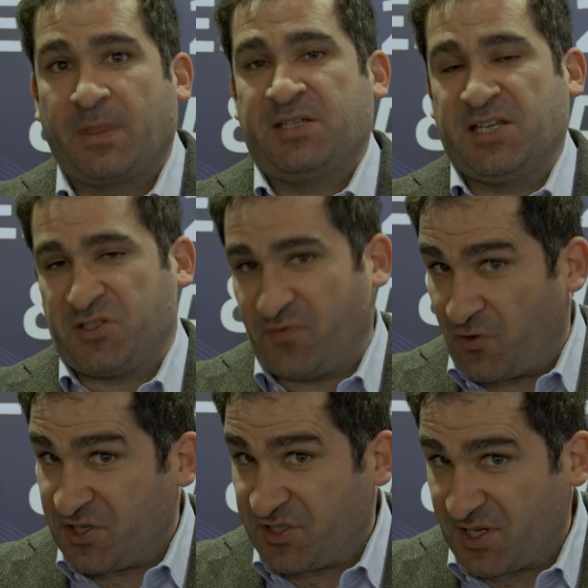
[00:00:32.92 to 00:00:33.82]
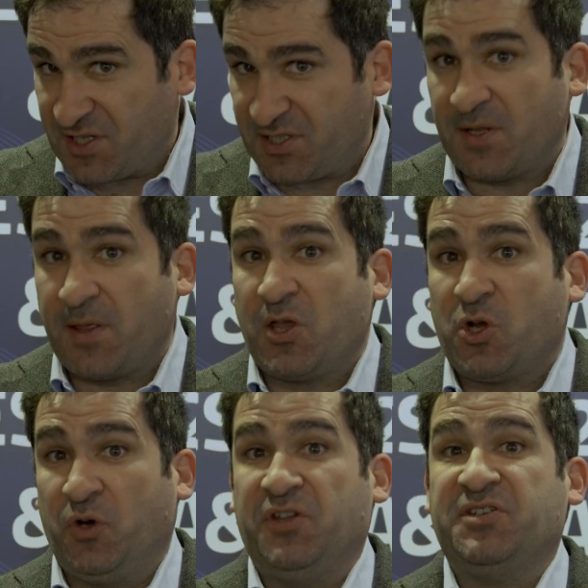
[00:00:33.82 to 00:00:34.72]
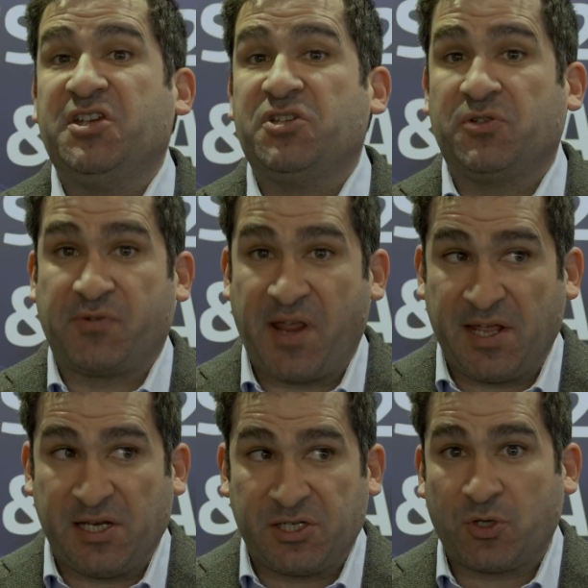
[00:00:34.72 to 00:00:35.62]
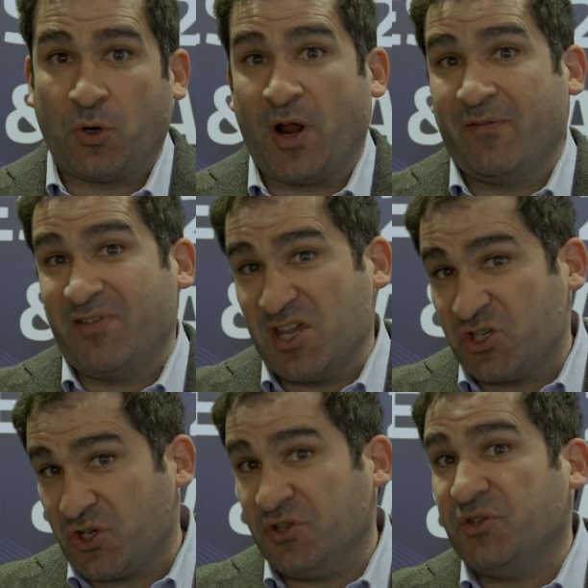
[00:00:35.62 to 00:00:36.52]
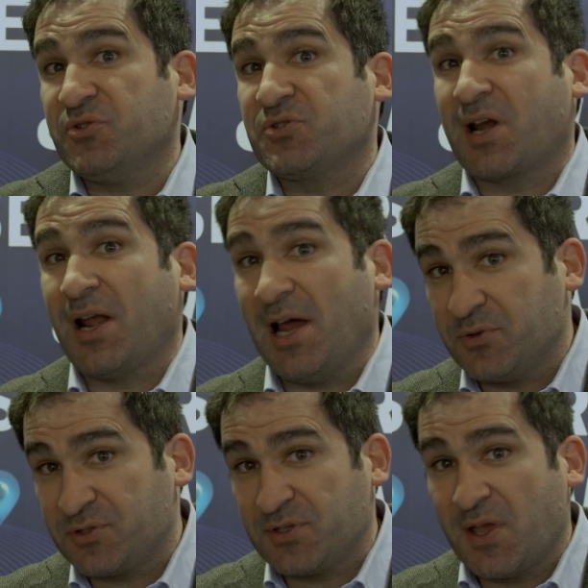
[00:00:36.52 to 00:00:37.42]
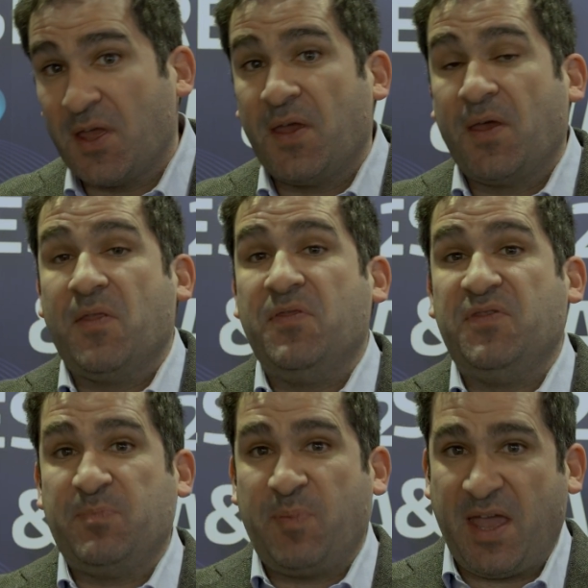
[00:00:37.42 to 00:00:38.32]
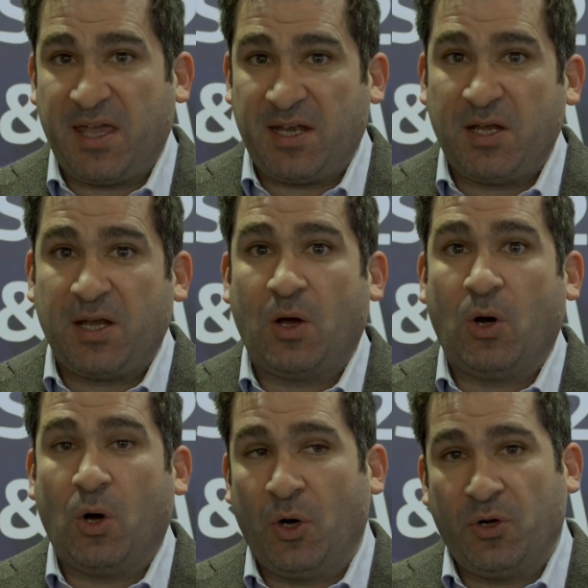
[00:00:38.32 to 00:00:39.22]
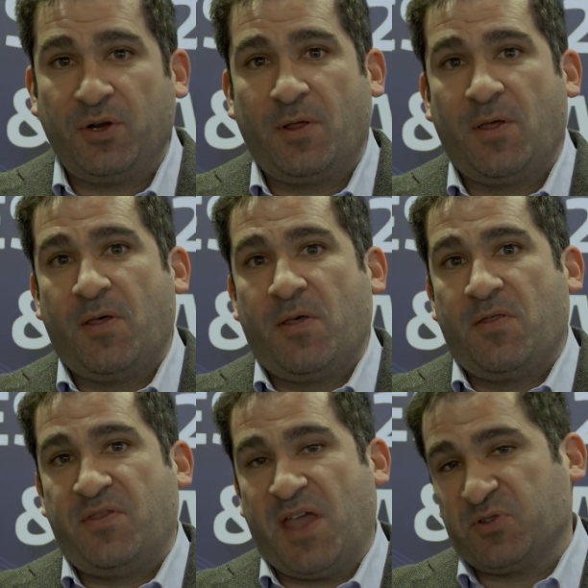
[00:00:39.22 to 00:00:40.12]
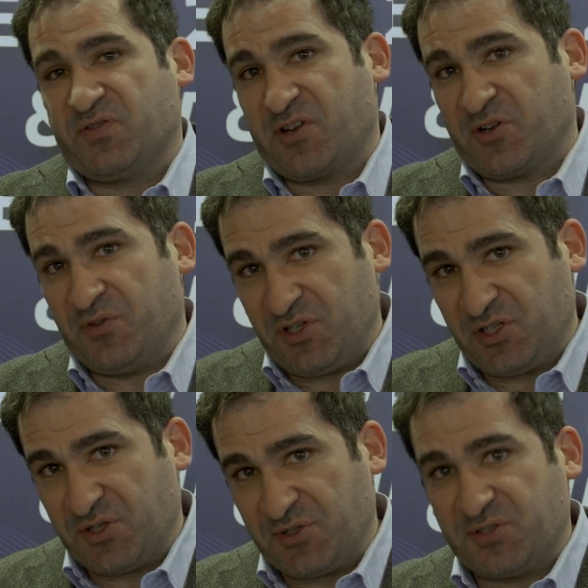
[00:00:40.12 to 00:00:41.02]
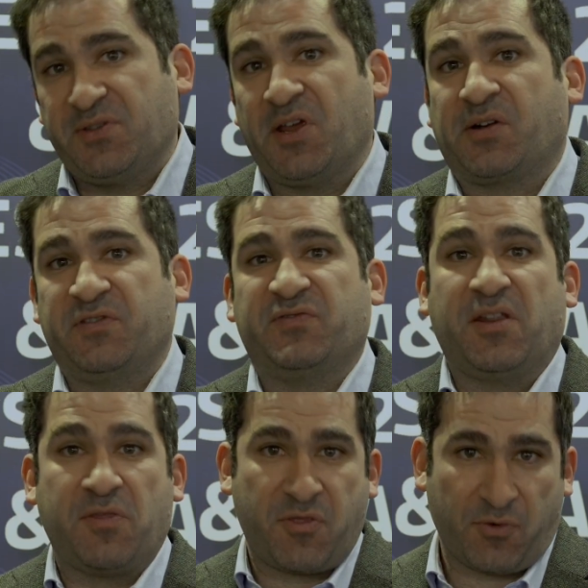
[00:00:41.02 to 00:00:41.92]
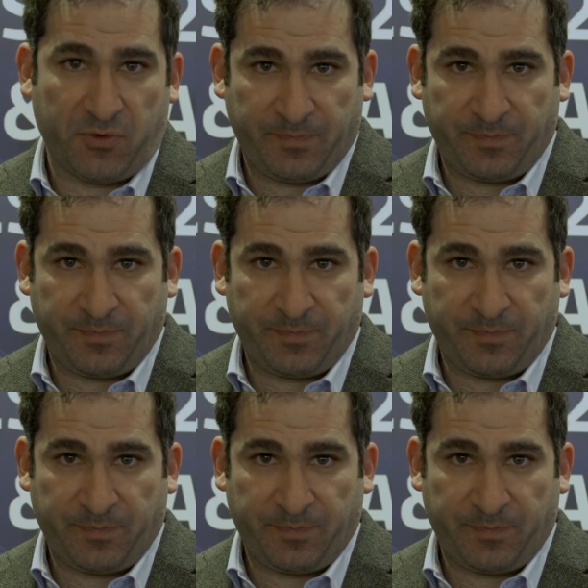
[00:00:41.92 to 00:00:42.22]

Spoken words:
such as for instance condensation trails or aviation-induced clouds, depend on the atmospheric conditions the aircraft is flying through,